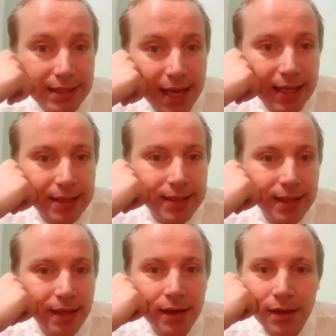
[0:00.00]
days
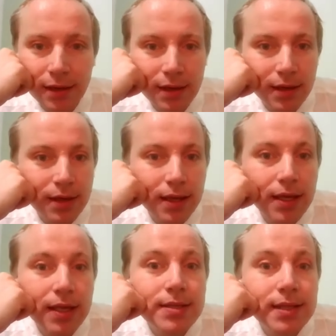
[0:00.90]

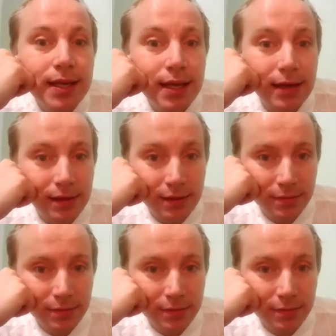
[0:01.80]
is little.